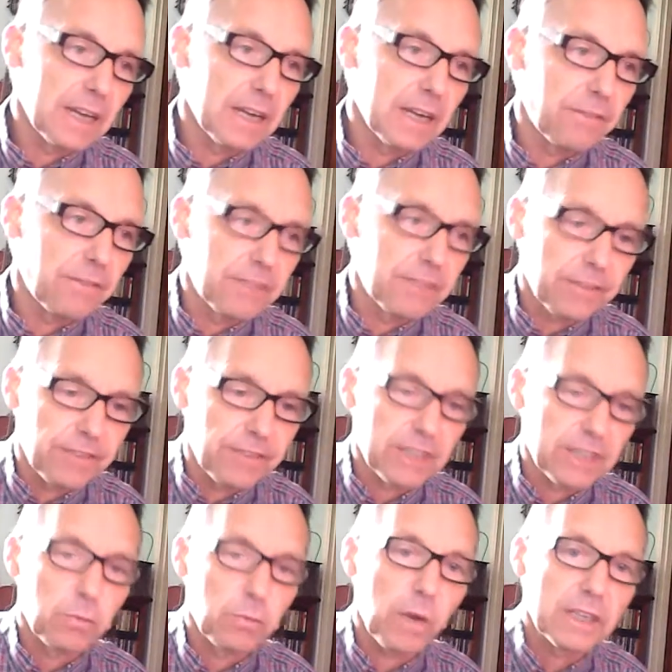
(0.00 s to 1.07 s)
for this
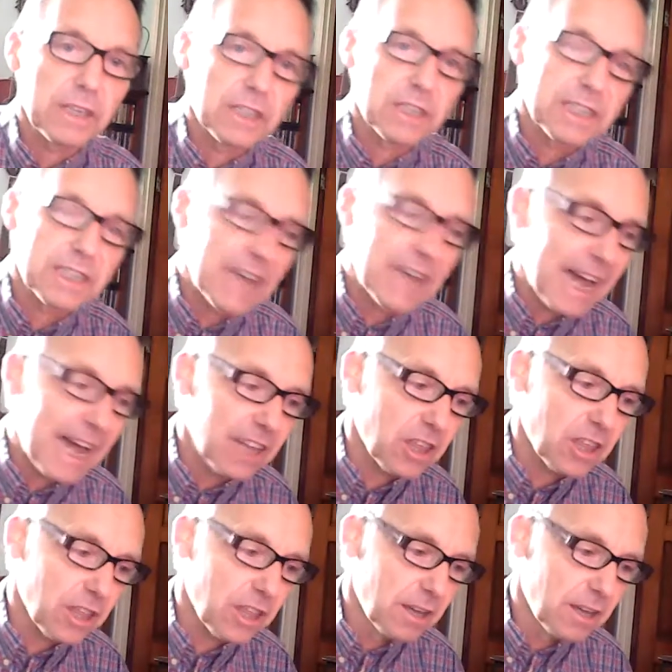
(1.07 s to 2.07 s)
one sketch,